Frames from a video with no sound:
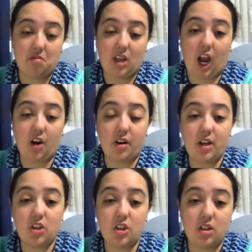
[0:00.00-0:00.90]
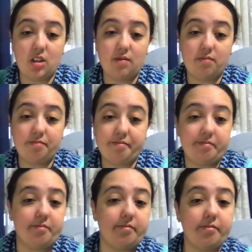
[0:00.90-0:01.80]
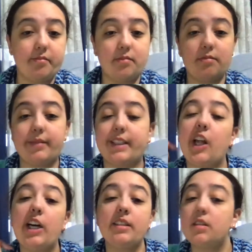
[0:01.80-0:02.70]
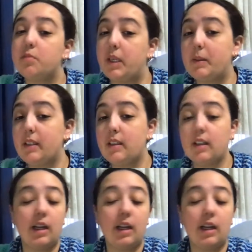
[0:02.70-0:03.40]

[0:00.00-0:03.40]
Courage, knights, maybe,